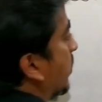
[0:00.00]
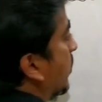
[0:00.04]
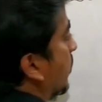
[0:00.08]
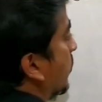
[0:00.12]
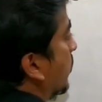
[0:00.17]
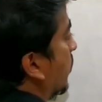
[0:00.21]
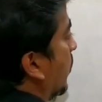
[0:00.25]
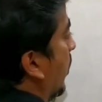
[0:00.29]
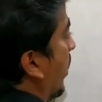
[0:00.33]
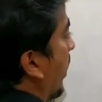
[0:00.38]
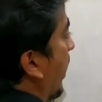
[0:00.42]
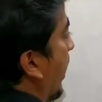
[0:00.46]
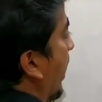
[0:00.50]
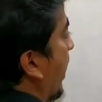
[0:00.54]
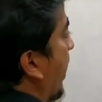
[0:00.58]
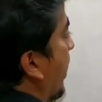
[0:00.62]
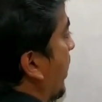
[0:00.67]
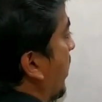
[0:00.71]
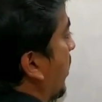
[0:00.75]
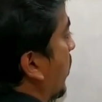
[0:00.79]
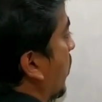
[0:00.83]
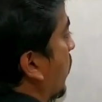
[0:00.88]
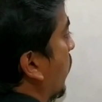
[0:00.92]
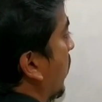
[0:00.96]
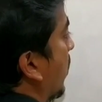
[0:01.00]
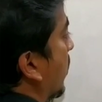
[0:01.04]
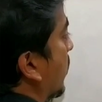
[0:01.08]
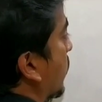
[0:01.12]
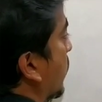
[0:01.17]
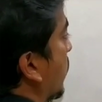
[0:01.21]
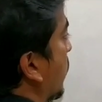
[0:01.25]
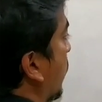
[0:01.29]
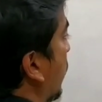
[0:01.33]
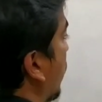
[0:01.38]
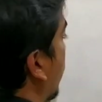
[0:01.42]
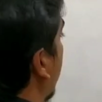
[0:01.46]
So A equals
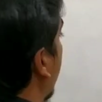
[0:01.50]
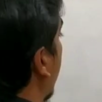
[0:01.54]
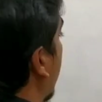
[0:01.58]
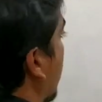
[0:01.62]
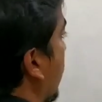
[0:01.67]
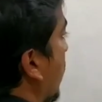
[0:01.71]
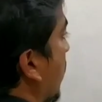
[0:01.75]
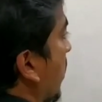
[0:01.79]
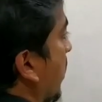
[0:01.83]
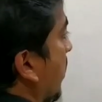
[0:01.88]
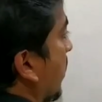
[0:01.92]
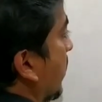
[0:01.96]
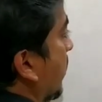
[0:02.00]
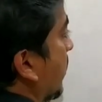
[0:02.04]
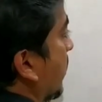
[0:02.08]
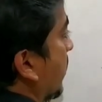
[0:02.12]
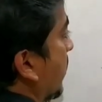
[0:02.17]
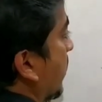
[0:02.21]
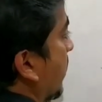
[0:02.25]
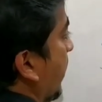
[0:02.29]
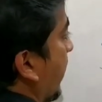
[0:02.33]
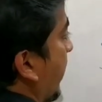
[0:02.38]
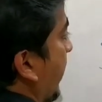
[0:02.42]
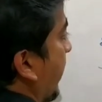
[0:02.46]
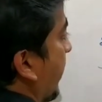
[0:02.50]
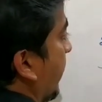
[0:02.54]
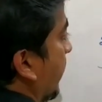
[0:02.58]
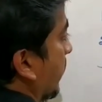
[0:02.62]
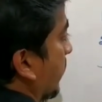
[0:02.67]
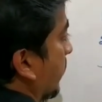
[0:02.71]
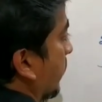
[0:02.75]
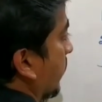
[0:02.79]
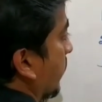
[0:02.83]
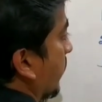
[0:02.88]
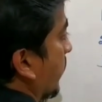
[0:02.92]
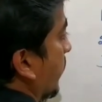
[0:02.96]
to
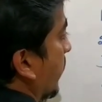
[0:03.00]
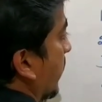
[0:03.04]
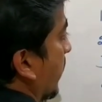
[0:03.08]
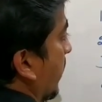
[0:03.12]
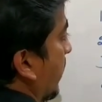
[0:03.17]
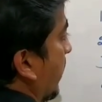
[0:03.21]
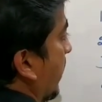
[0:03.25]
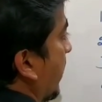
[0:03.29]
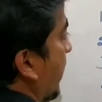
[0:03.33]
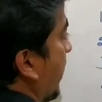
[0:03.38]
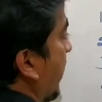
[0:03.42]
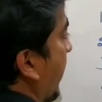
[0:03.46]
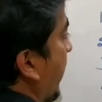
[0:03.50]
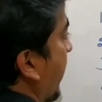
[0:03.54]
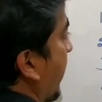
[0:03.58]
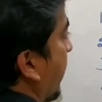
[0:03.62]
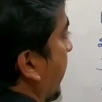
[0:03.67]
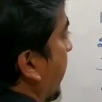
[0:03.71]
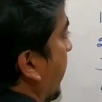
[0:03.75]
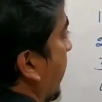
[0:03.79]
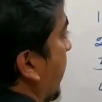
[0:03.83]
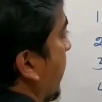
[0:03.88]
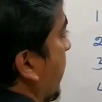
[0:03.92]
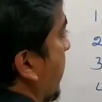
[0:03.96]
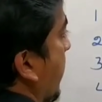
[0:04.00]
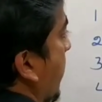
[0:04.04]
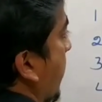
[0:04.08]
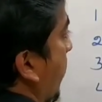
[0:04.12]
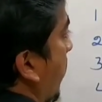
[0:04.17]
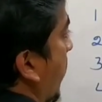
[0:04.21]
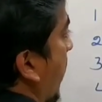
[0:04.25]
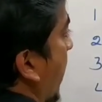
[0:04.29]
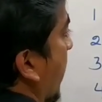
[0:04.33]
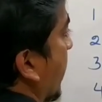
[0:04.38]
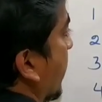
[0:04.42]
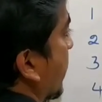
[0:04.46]
3t
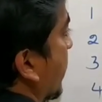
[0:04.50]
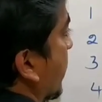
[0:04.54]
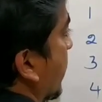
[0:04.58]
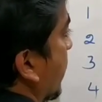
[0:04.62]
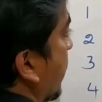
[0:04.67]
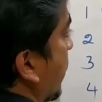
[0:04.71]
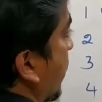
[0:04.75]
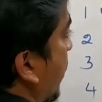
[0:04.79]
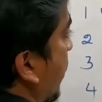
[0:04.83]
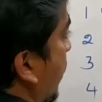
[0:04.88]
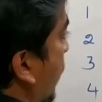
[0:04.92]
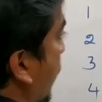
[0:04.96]
plus